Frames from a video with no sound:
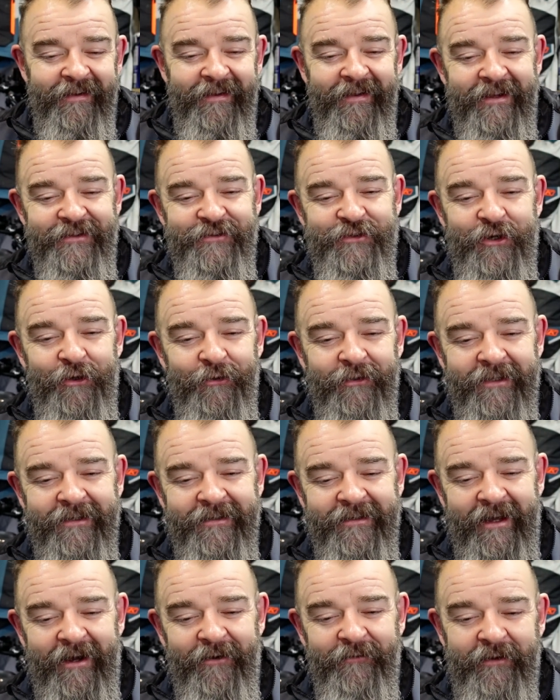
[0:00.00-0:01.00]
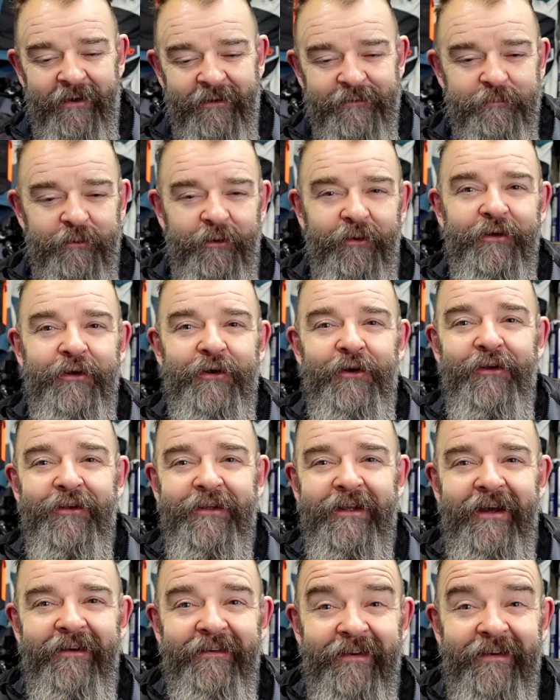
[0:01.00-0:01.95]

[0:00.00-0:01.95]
It's cooling down now. It's blowing cold air,